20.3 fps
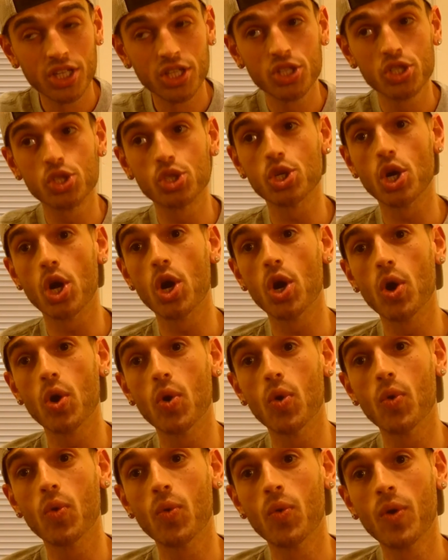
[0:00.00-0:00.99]

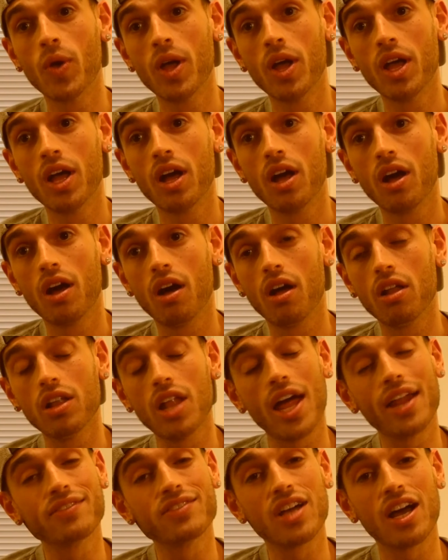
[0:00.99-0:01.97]
So, a
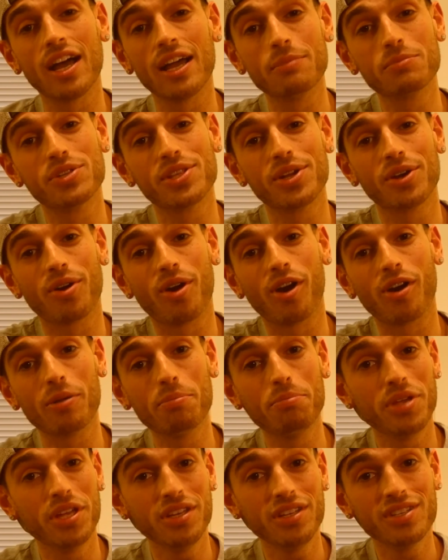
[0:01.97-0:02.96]
lot of times there are
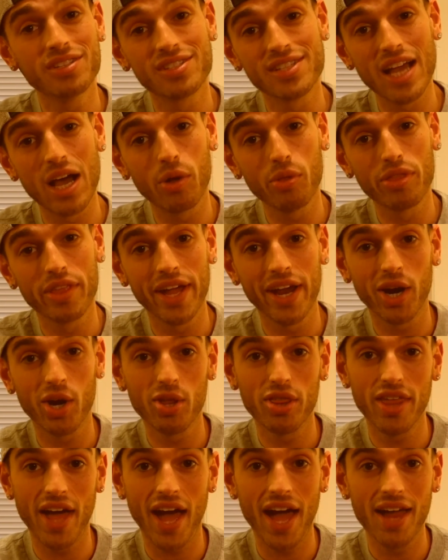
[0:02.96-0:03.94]
opinions out there
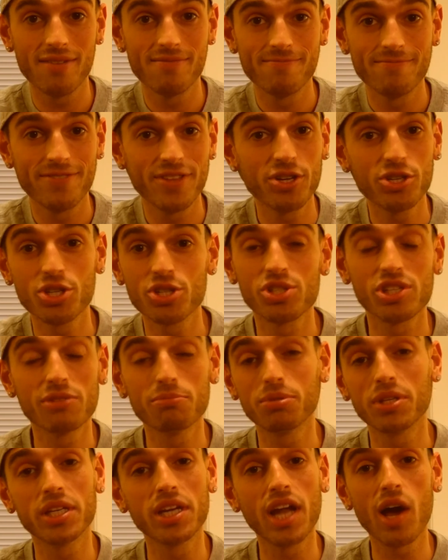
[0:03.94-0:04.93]
that they're just
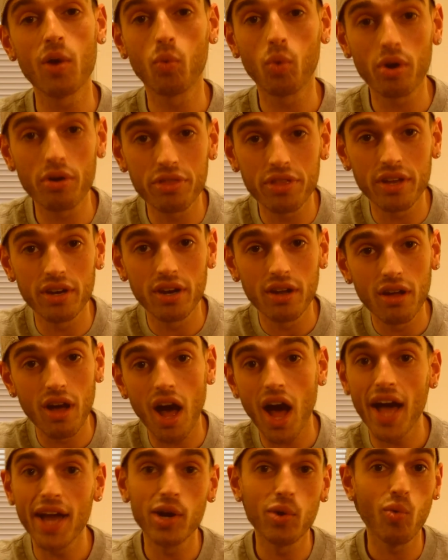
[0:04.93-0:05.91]
simply not worth it.
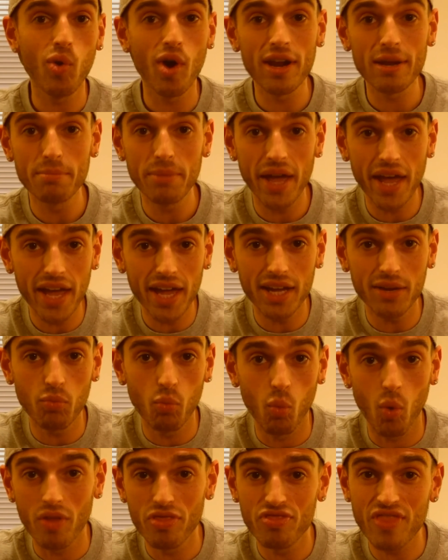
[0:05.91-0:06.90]
I don't want to pay
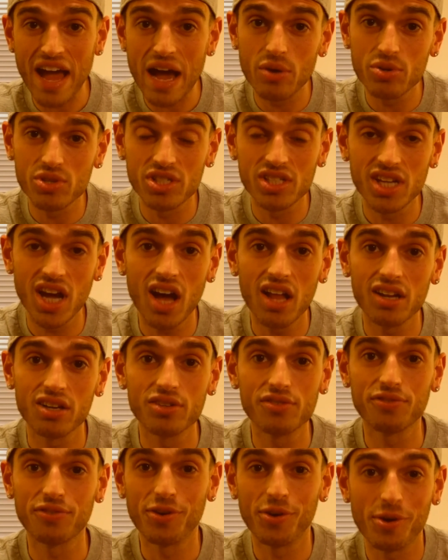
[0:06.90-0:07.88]

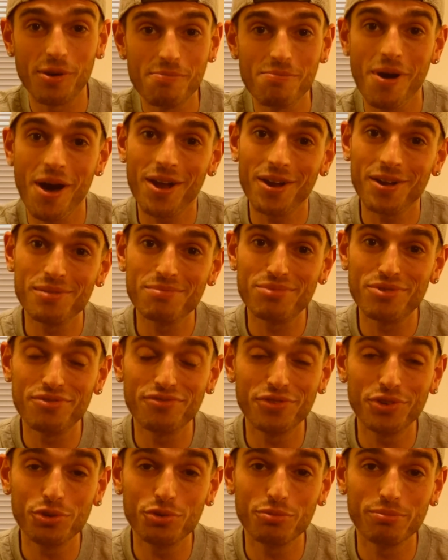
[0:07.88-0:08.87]
$1,000 for a bottle of
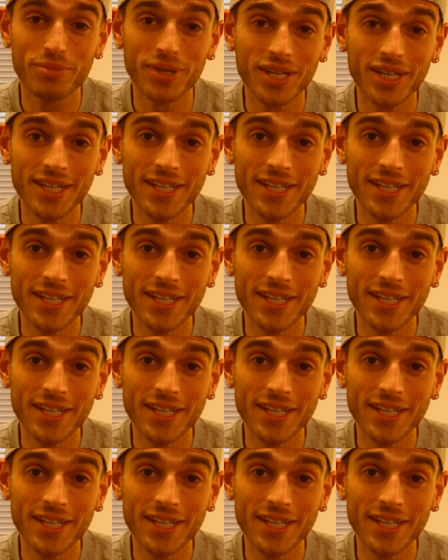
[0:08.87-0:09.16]
perfume.